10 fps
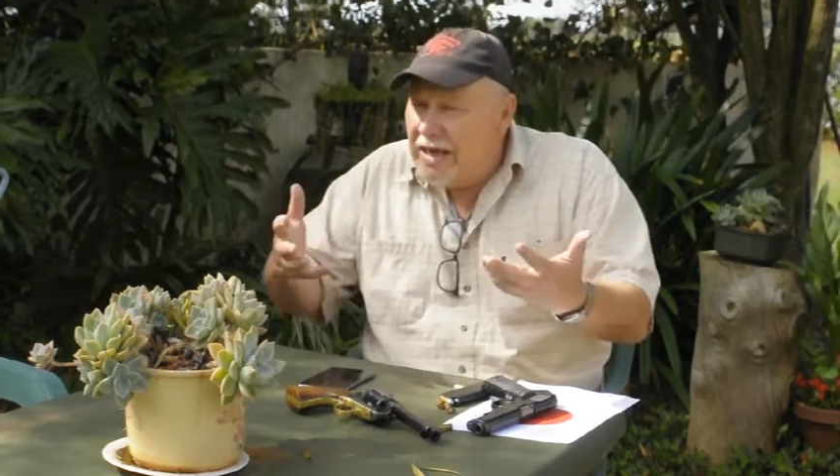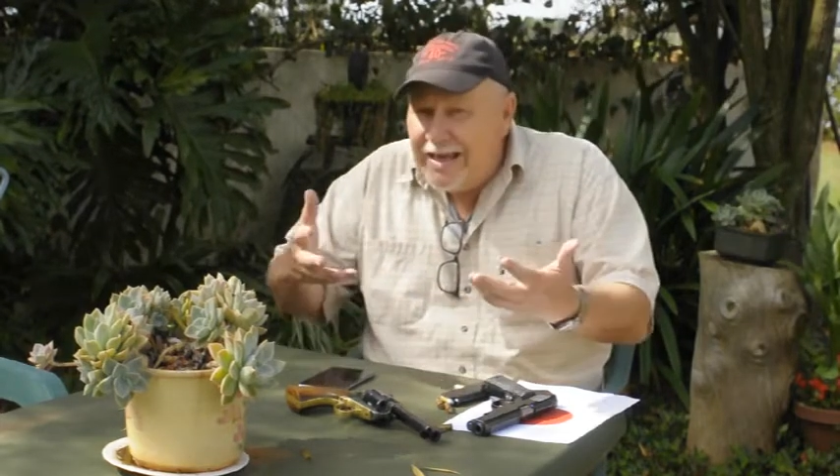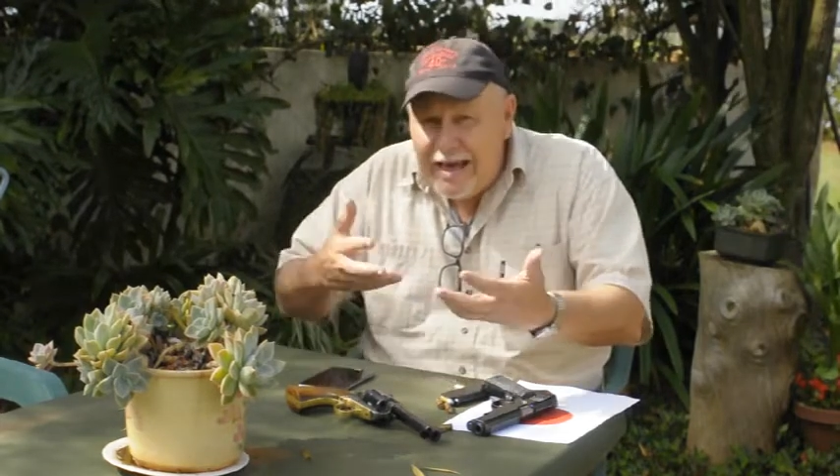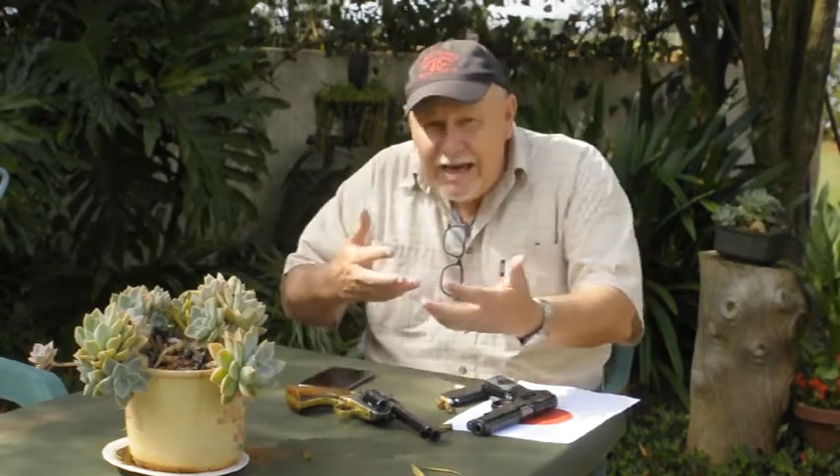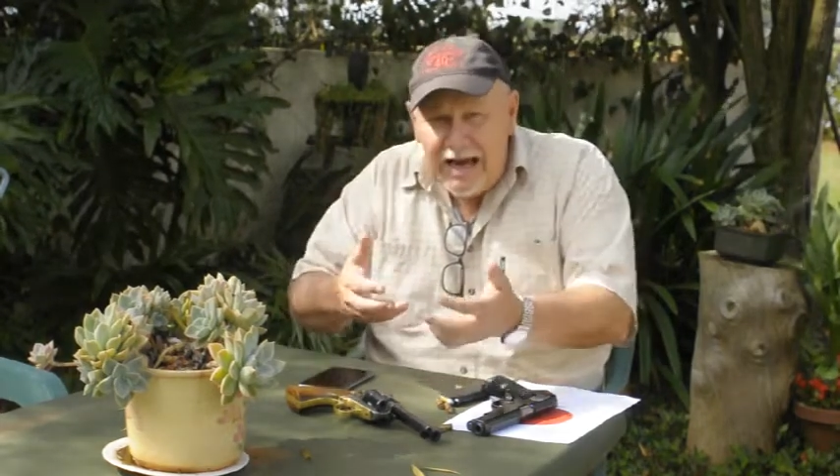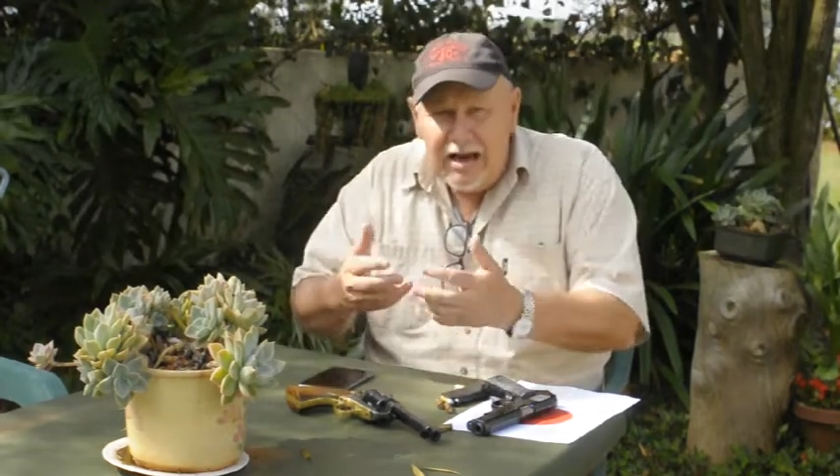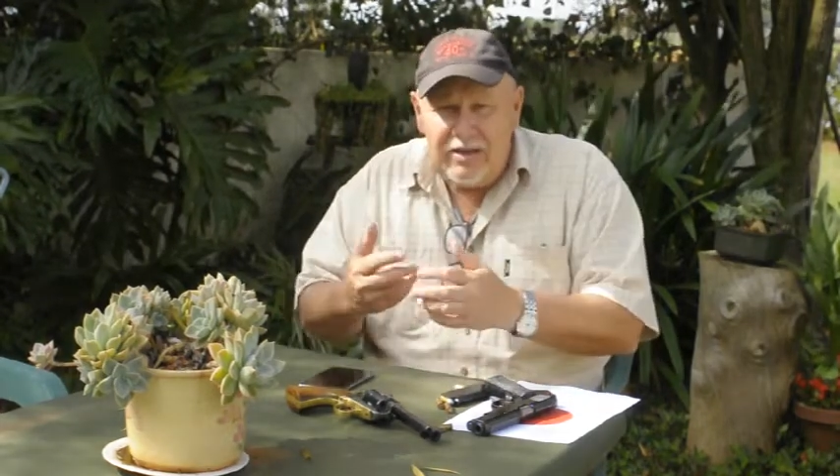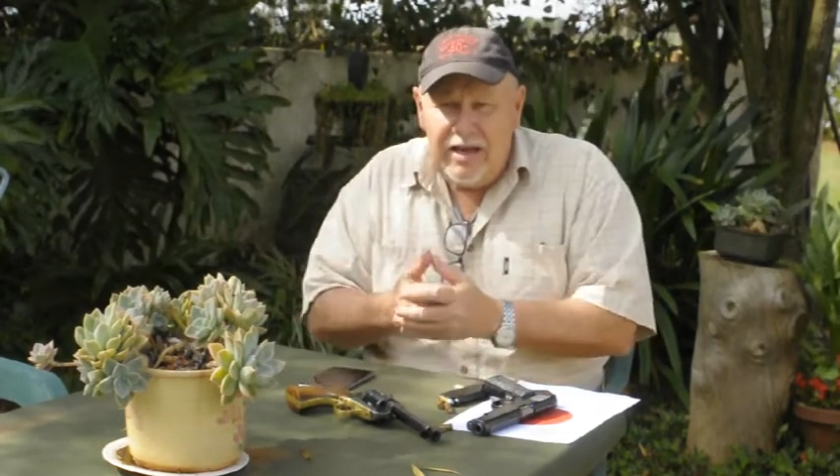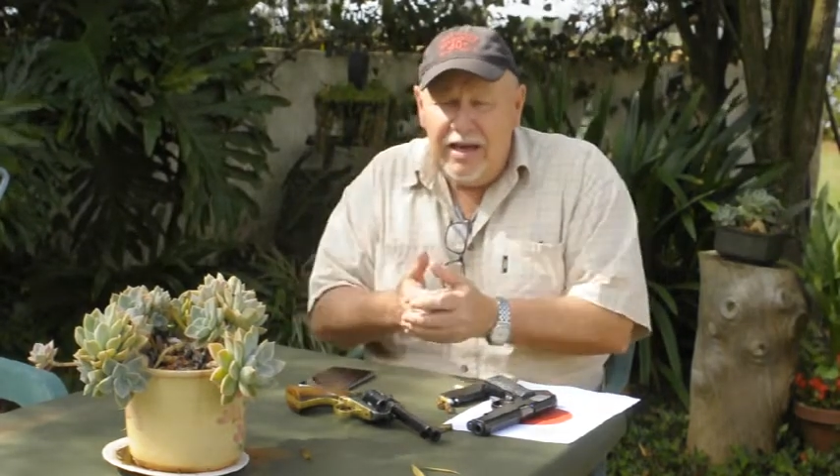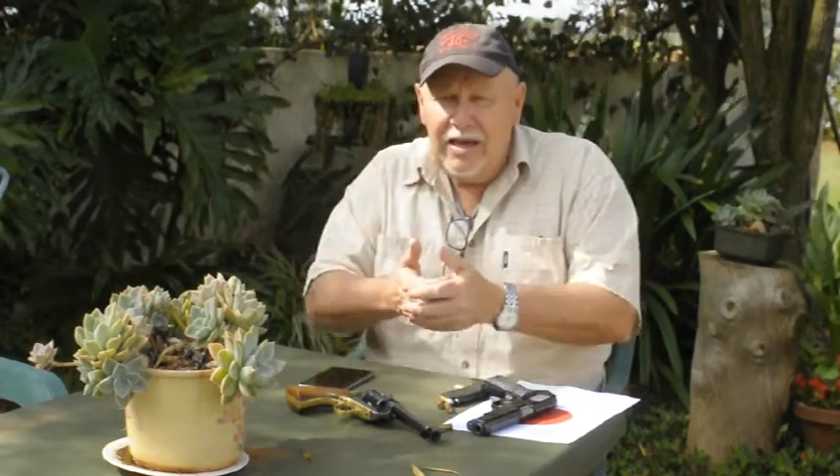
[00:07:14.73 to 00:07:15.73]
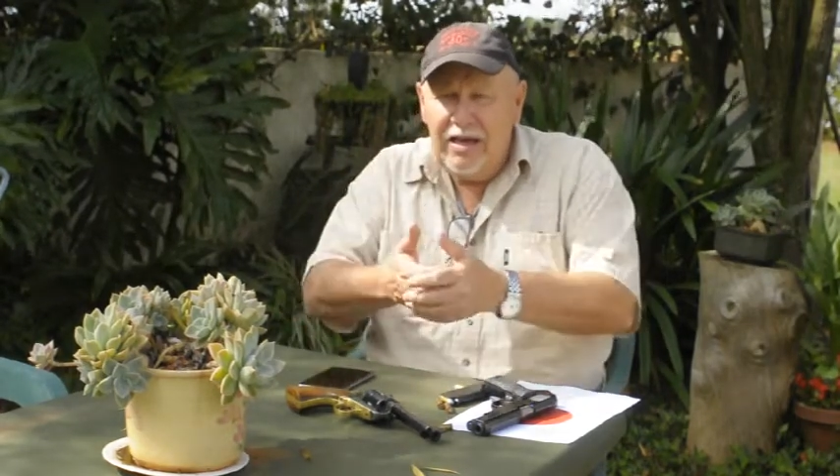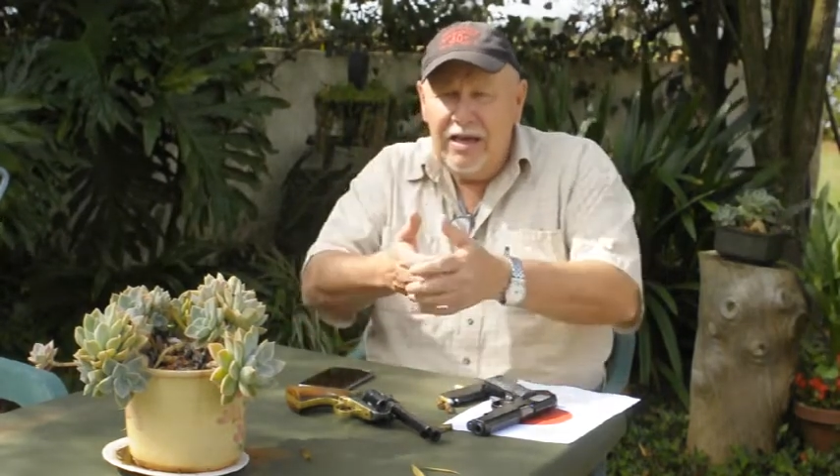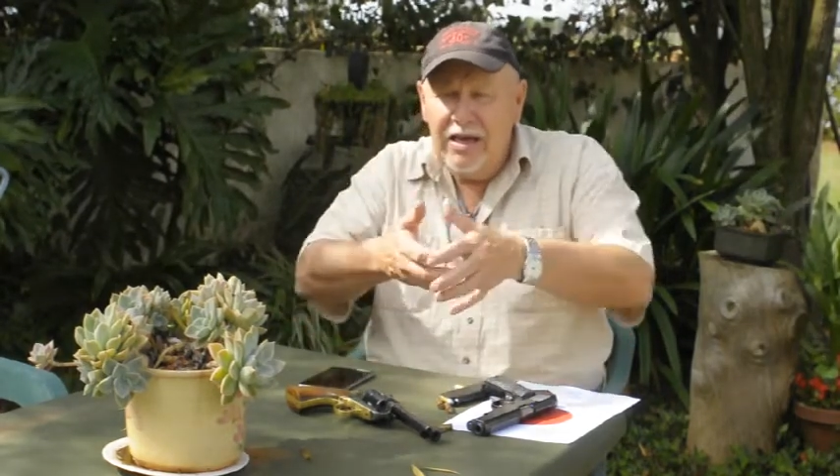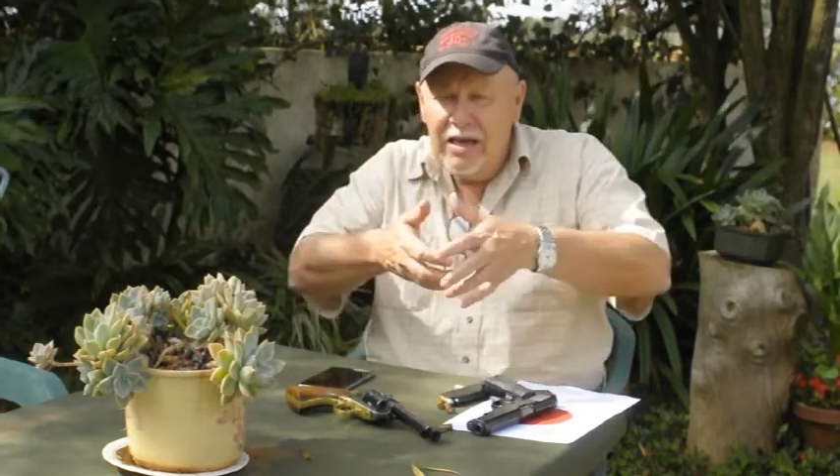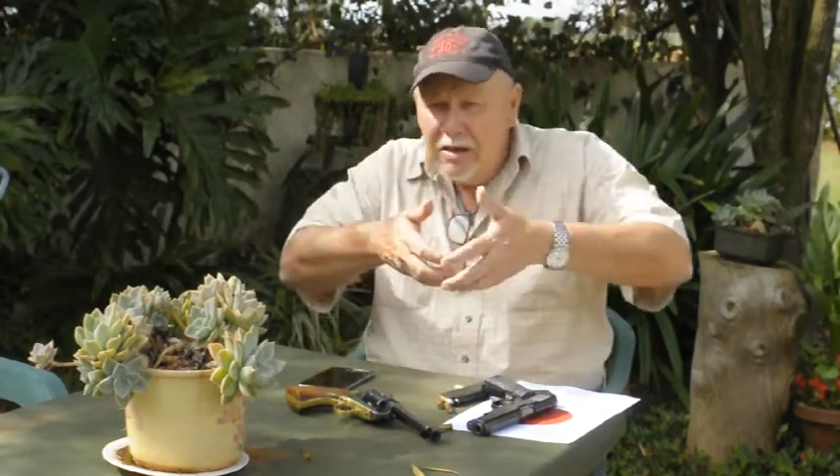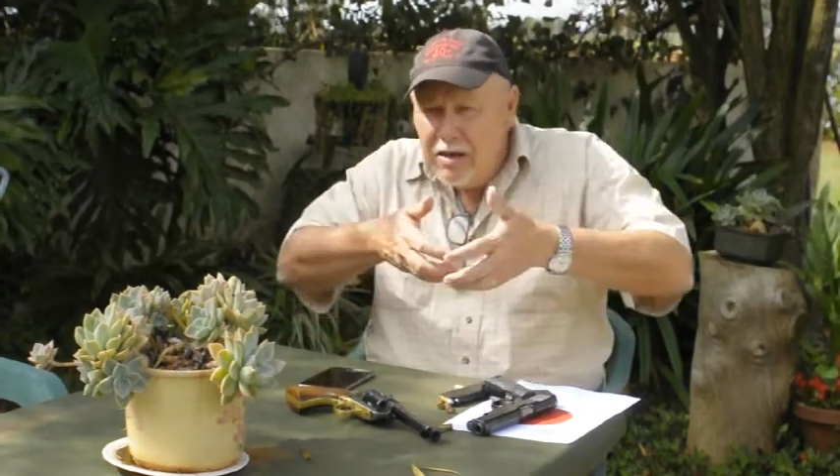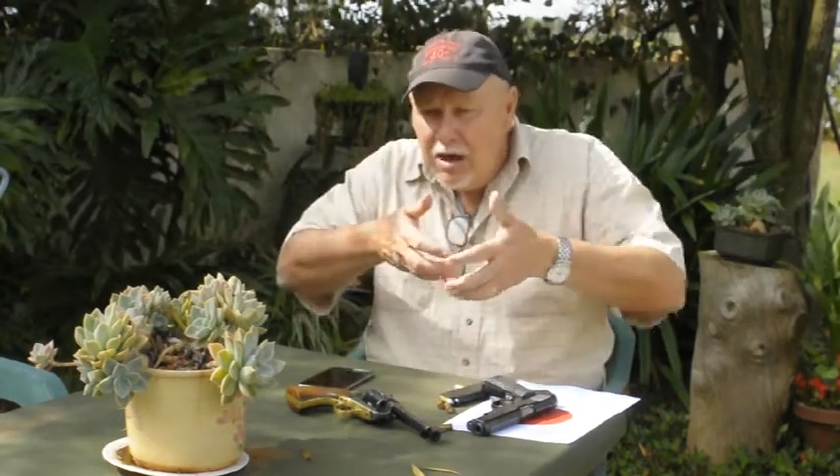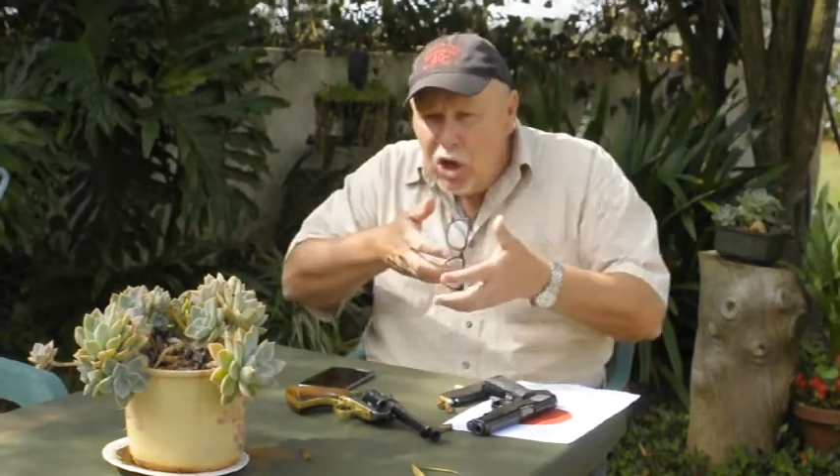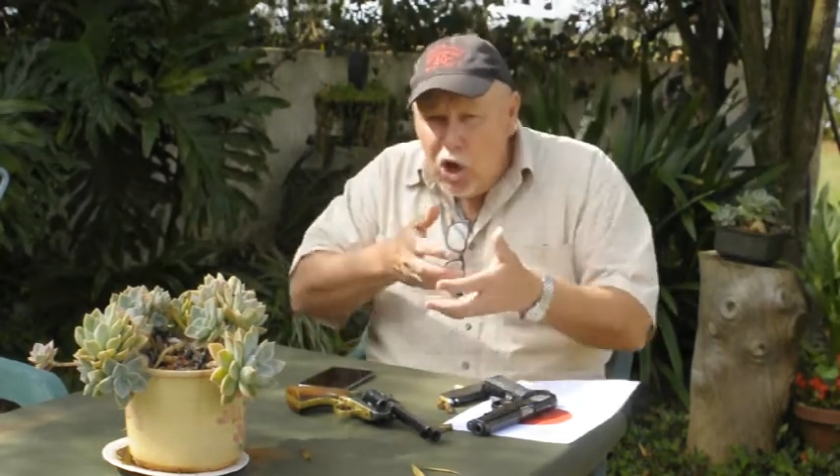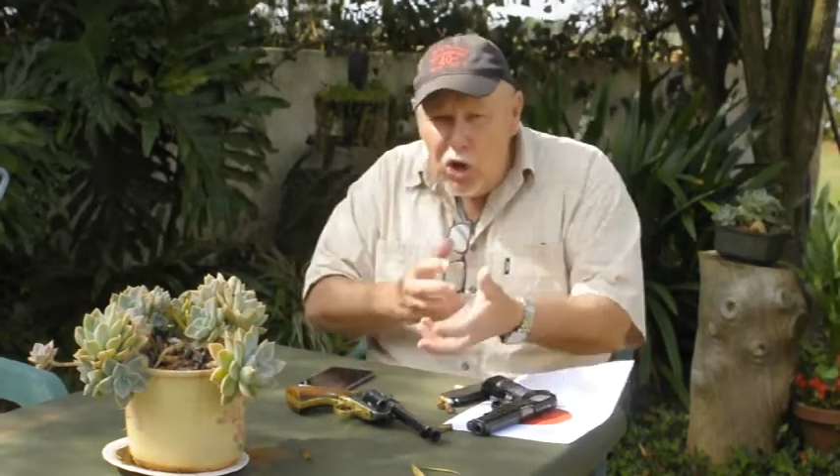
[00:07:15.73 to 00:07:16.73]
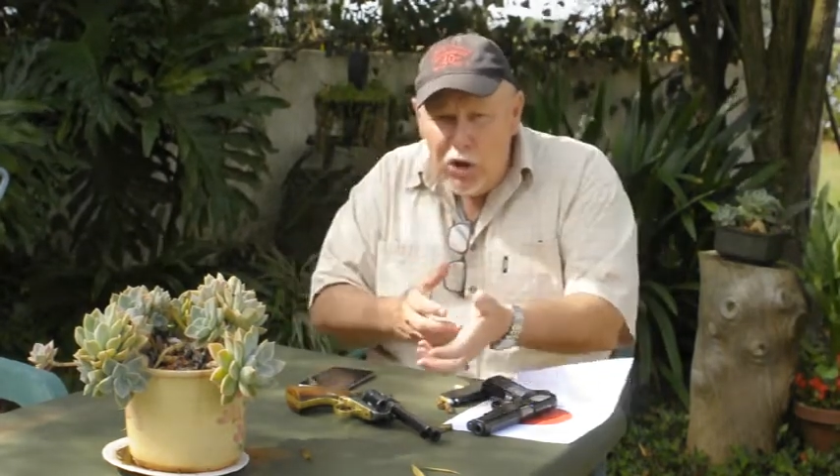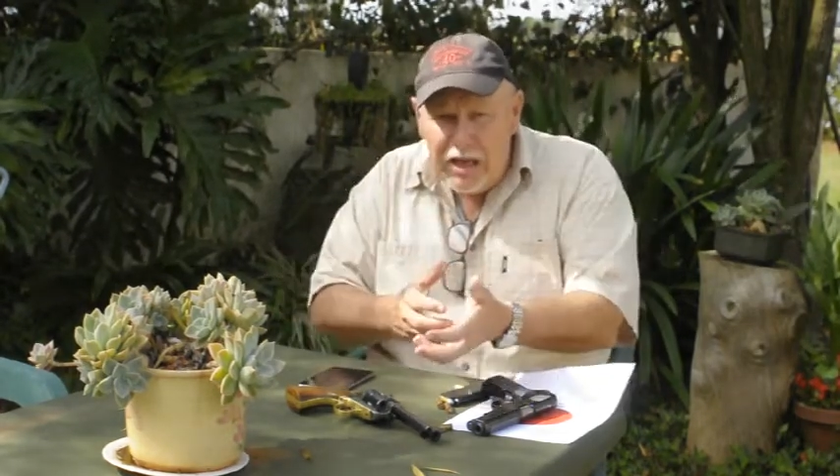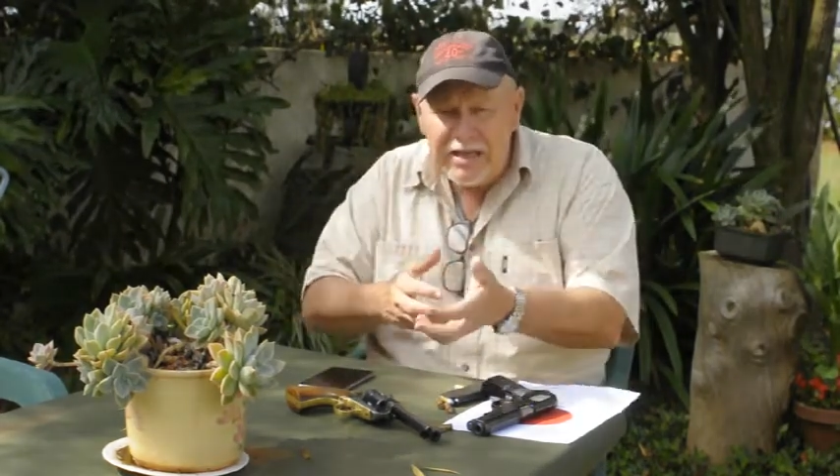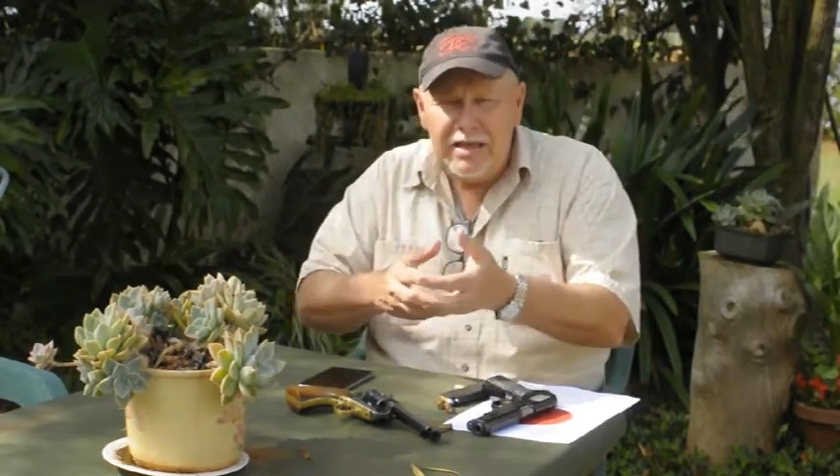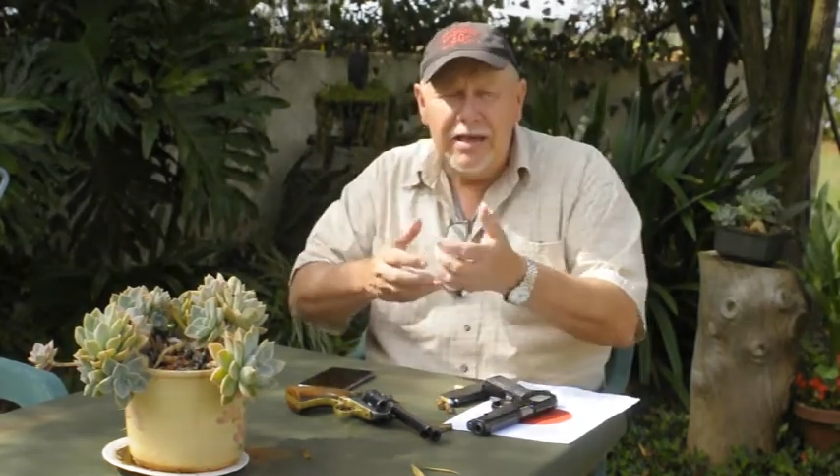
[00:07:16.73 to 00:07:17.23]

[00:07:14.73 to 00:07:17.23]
get it out there, learn it,